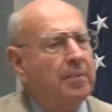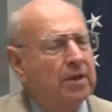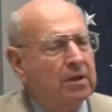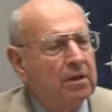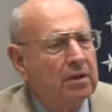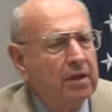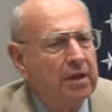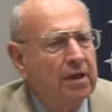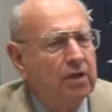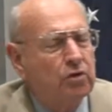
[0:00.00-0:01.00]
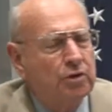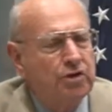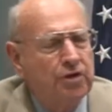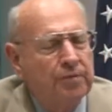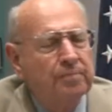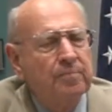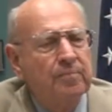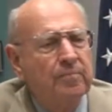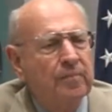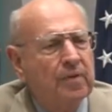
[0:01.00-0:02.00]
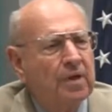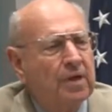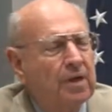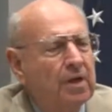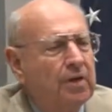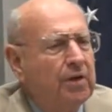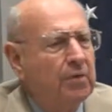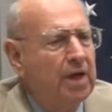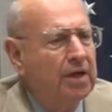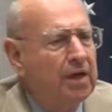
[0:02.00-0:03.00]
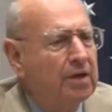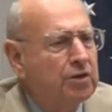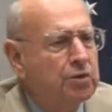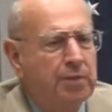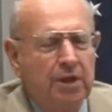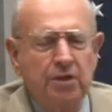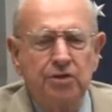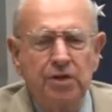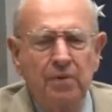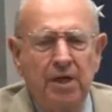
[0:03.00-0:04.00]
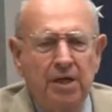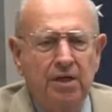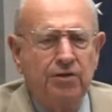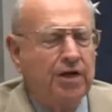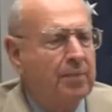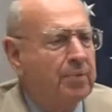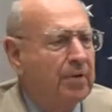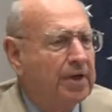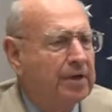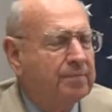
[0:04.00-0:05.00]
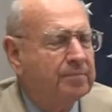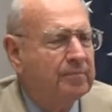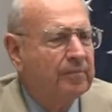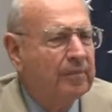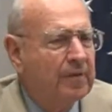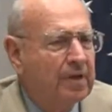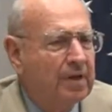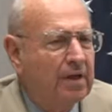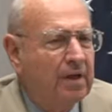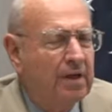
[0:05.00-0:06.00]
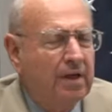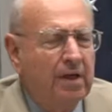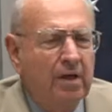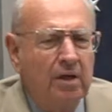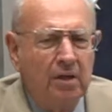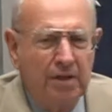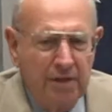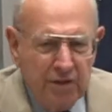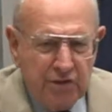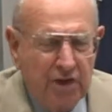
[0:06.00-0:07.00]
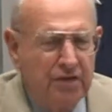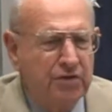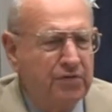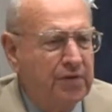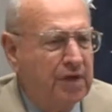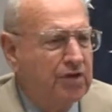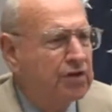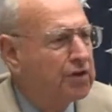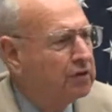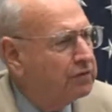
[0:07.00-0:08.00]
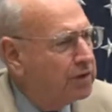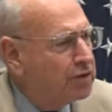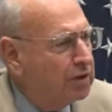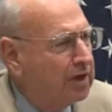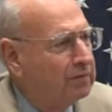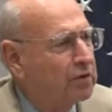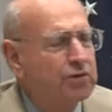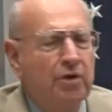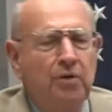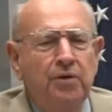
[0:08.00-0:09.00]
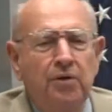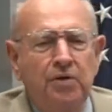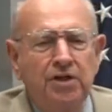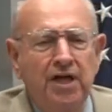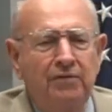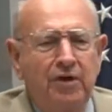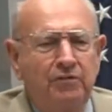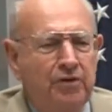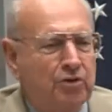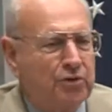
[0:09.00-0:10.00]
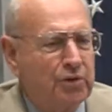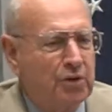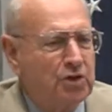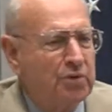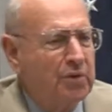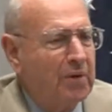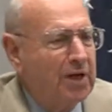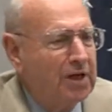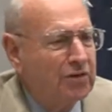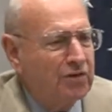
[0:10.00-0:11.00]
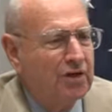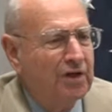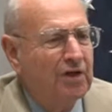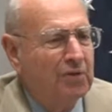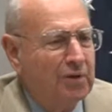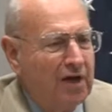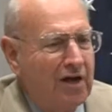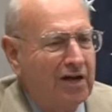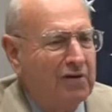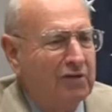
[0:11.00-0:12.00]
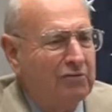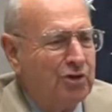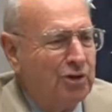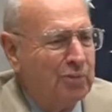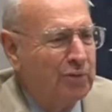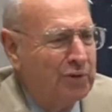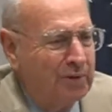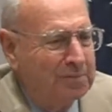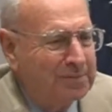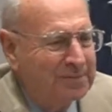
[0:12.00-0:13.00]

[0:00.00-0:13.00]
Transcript: Bill interested the Iranians because the Iranians operated on these kinds of things at the official level, so you couldn't have unofficial talks with Iranians without having official approval.